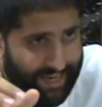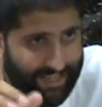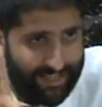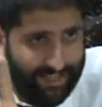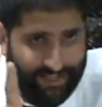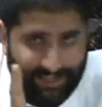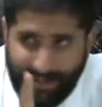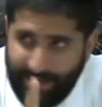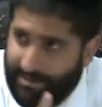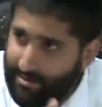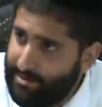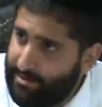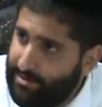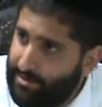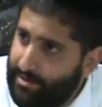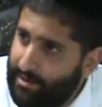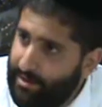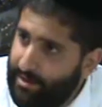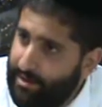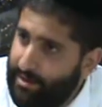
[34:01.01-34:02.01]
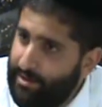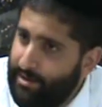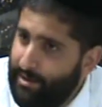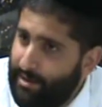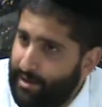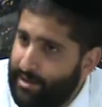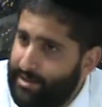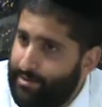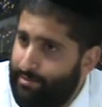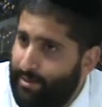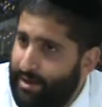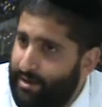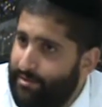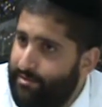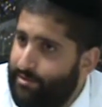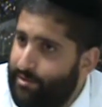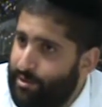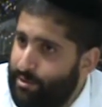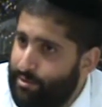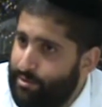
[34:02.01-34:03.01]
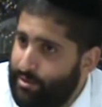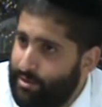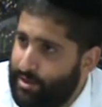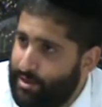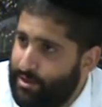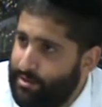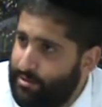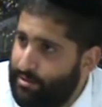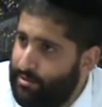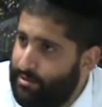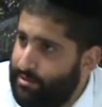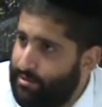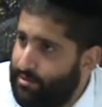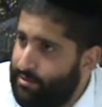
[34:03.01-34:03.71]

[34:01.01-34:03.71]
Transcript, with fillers: that says, it's better for you to just